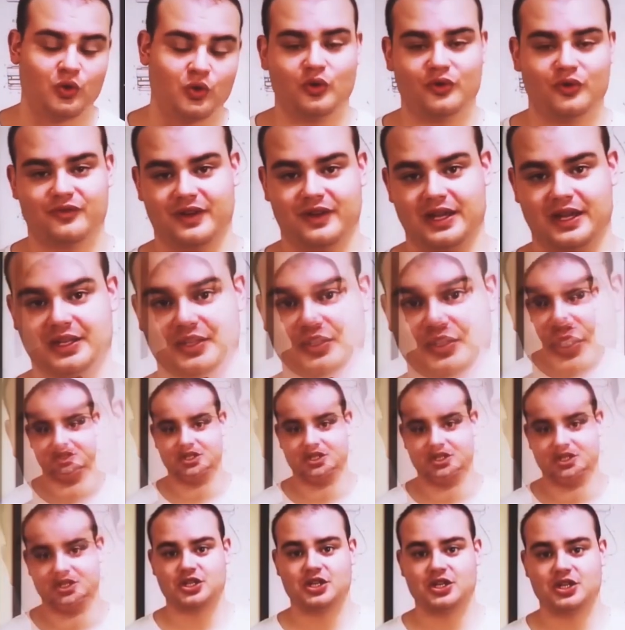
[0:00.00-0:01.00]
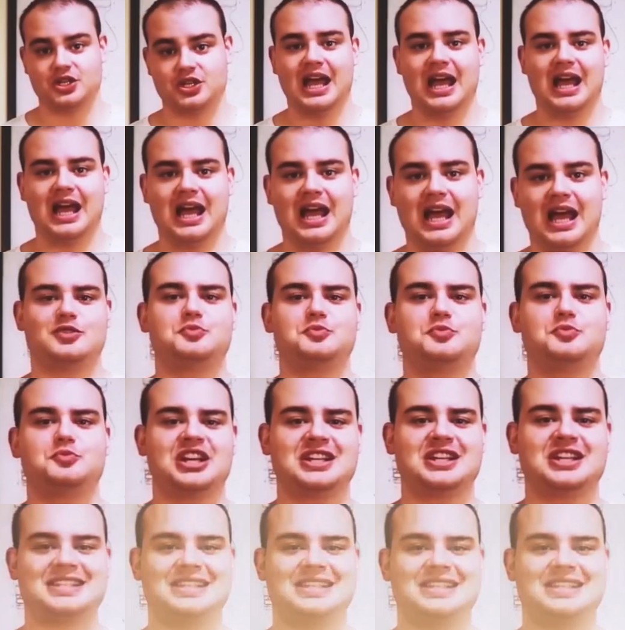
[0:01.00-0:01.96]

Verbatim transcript: or fair condition and subjects